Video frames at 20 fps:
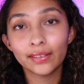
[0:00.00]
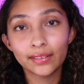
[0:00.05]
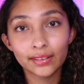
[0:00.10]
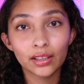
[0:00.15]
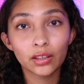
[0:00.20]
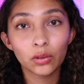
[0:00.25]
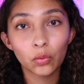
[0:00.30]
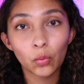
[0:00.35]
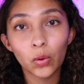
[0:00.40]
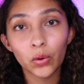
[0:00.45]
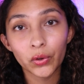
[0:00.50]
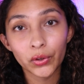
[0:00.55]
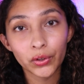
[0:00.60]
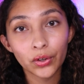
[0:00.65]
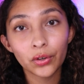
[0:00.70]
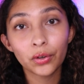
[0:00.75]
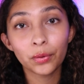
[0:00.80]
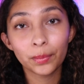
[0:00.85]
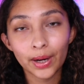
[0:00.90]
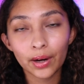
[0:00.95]
is going to want to
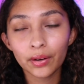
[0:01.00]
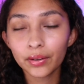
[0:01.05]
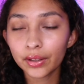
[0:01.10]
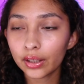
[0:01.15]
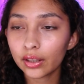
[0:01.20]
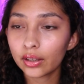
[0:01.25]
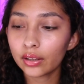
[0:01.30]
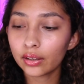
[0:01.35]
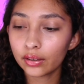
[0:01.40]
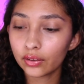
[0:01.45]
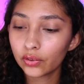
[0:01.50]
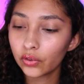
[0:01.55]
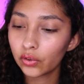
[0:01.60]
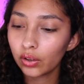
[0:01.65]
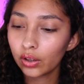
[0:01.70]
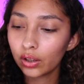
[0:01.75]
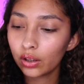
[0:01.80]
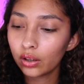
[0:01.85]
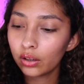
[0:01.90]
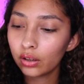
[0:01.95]
know about it
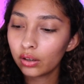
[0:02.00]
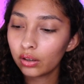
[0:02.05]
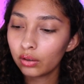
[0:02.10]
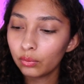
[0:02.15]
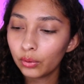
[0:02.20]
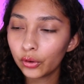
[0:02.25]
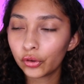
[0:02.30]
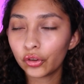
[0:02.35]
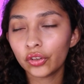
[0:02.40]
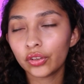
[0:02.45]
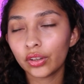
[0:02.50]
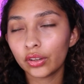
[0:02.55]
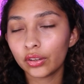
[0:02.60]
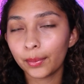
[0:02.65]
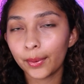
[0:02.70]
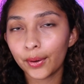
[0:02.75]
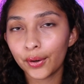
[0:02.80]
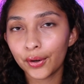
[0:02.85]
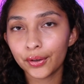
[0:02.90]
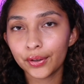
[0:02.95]
is what she says
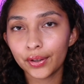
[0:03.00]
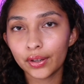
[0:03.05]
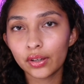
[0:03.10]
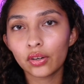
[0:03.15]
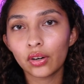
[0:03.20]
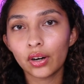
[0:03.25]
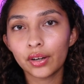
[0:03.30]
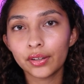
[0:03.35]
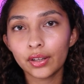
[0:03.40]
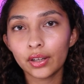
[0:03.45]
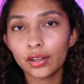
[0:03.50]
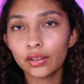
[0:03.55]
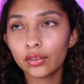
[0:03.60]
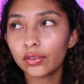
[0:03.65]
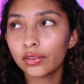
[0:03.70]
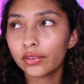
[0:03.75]
about Ariana Grande.